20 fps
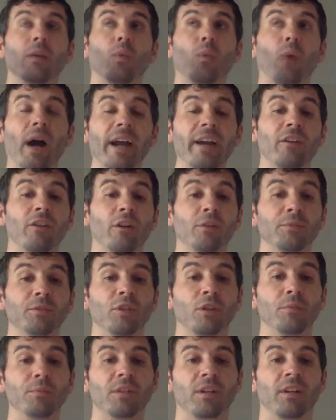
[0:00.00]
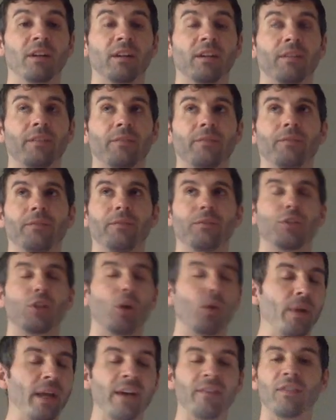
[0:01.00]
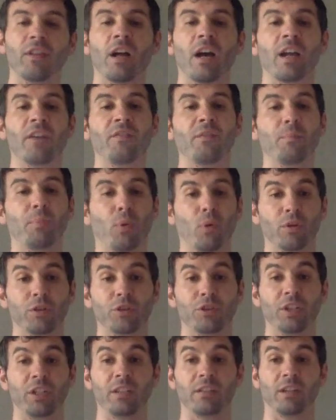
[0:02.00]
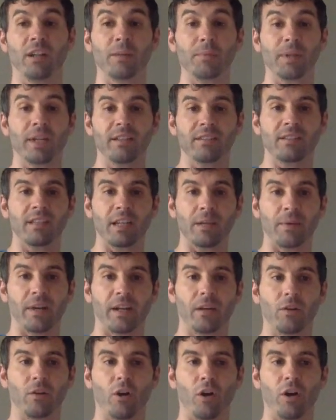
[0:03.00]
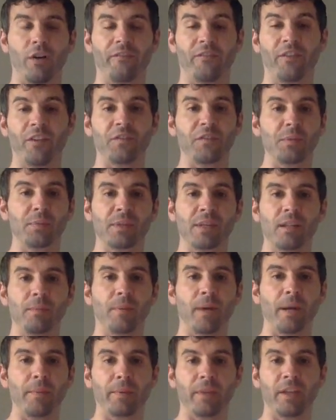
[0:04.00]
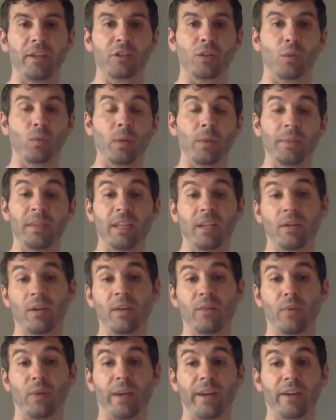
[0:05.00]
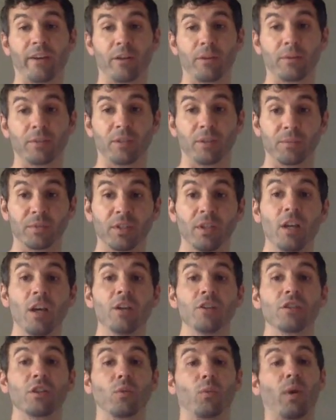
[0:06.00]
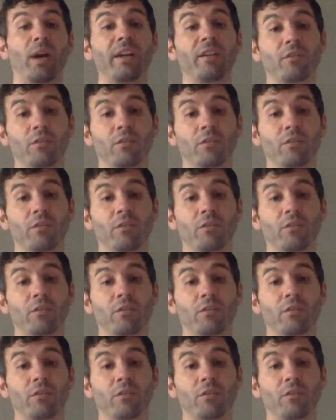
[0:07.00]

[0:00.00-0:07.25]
Y chromosomes are don't have a lot of important genes on it because think about it, all 50% of the population are women. They don't have Y chromosomes. So the Y